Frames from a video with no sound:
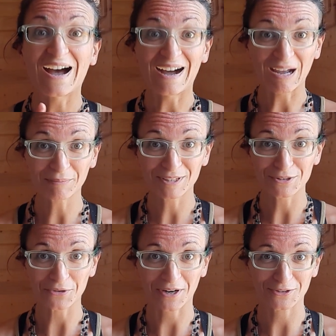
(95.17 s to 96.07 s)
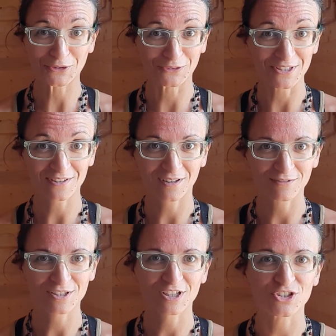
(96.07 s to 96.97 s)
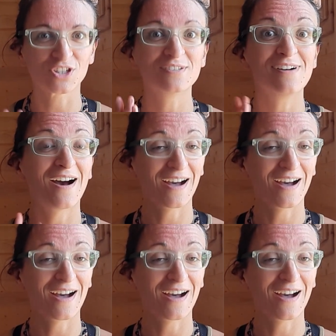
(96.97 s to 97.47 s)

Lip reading: I'm the director of this conversation,